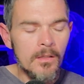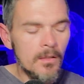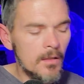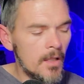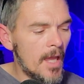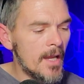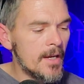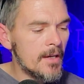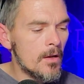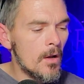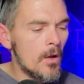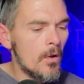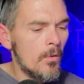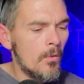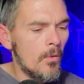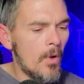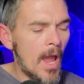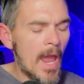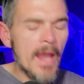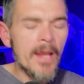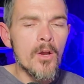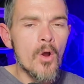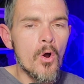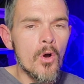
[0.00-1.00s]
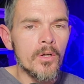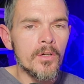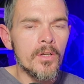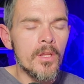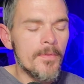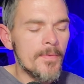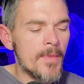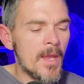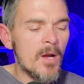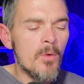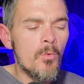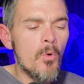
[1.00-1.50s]
Like, hang
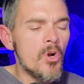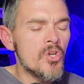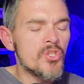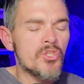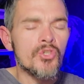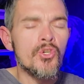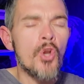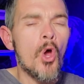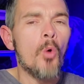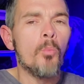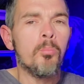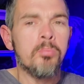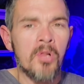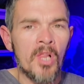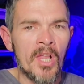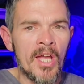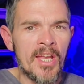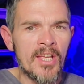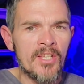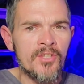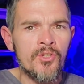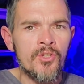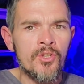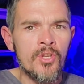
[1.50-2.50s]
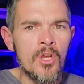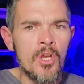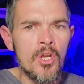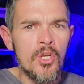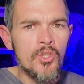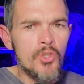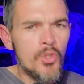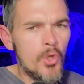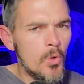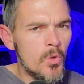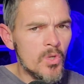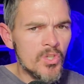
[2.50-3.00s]
on, there was no plans
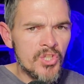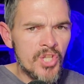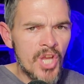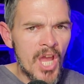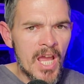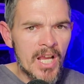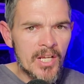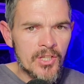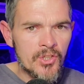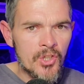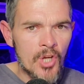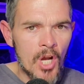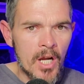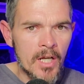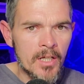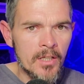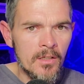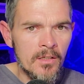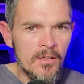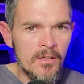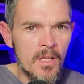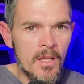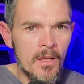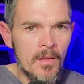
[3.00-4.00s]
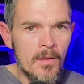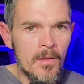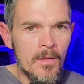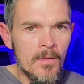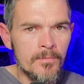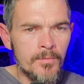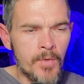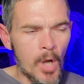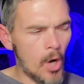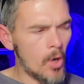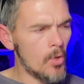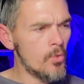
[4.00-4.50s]
to attack China.
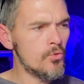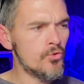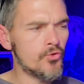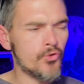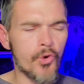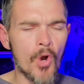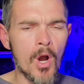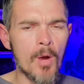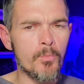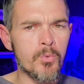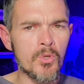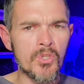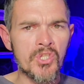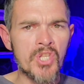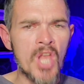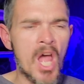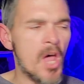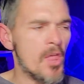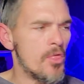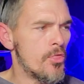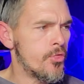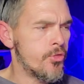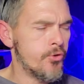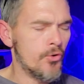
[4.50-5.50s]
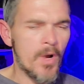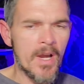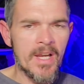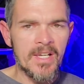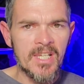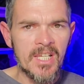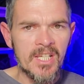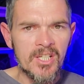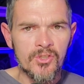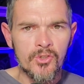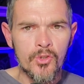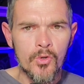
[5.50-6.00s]
Donald Trump was not
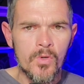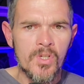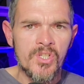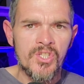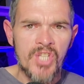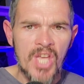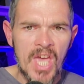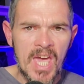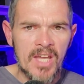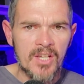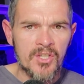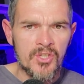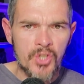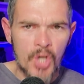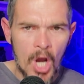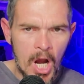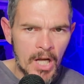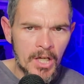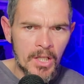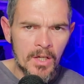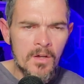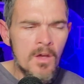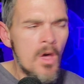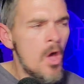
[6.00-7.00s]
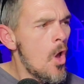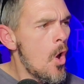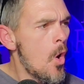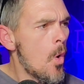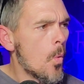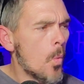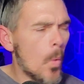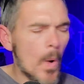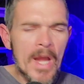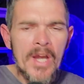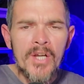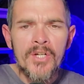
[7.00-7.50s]
threatening to attack China.
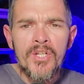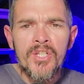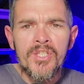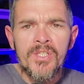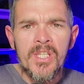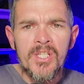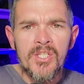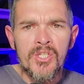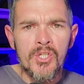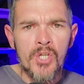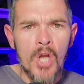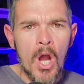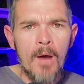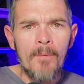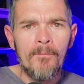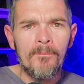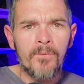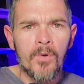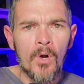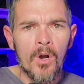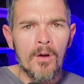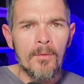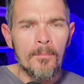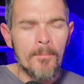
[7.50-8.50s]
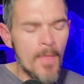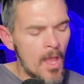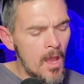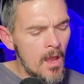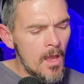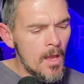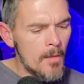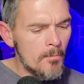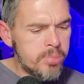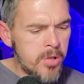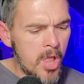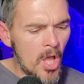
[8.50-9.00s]
Where did this come from?
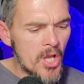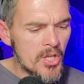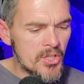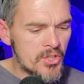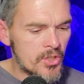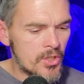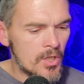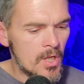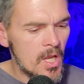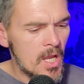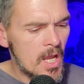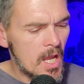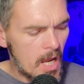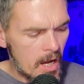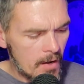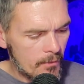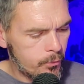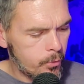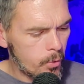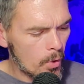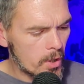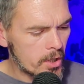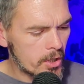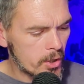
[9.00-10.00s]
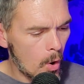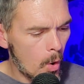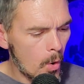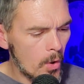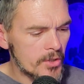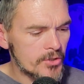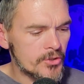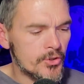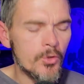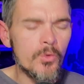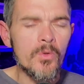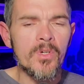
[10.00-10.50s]
Plus, if we're
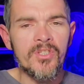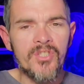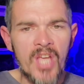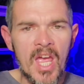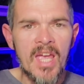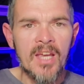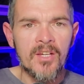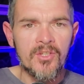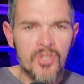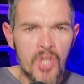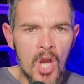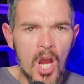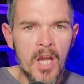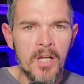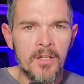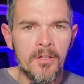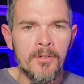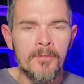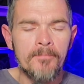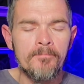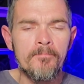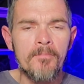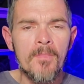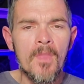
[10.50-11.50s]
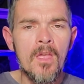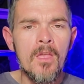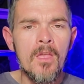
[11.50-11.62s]
going to attack China,